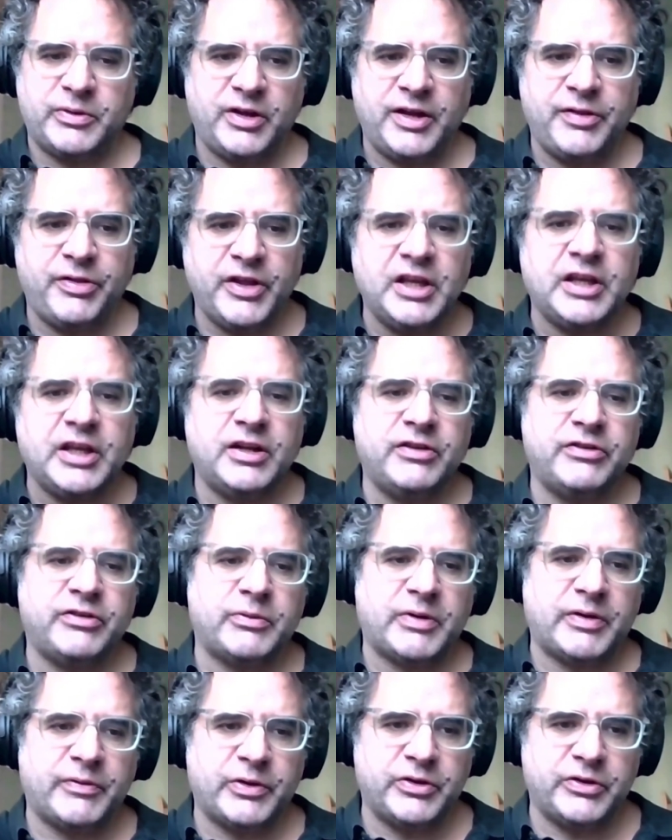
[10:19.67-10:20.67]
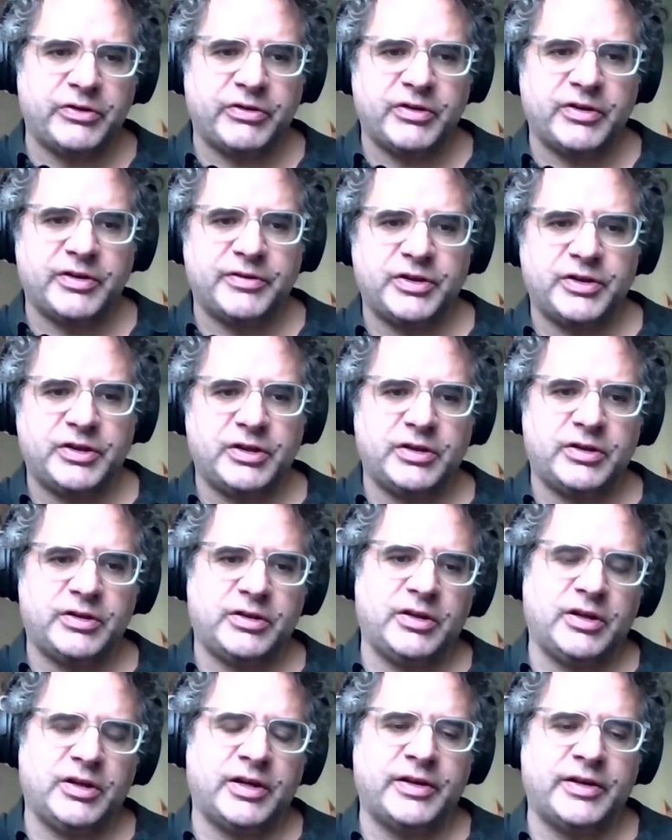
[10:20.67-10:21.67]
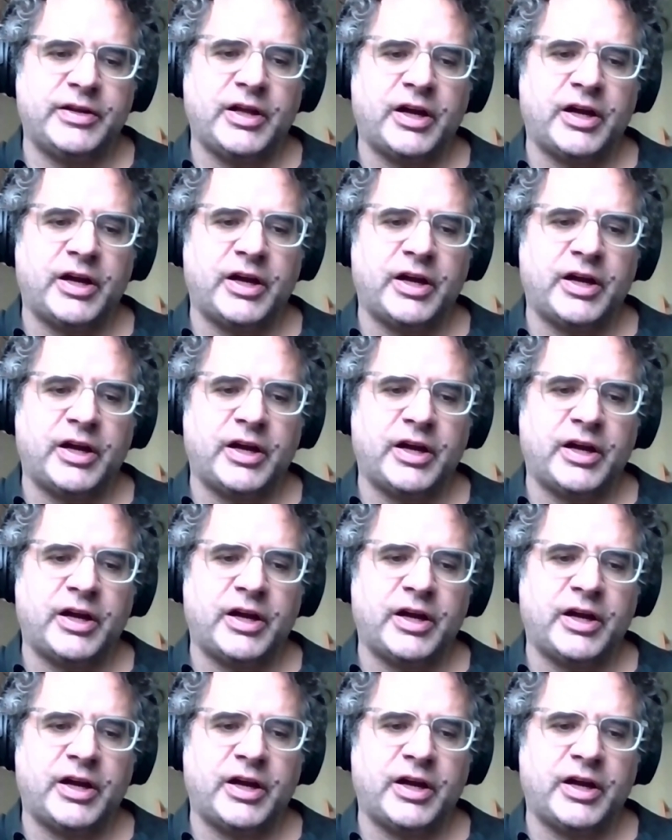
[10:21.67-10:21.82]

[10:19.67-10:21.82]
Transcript: I think it is a revolution. I think I,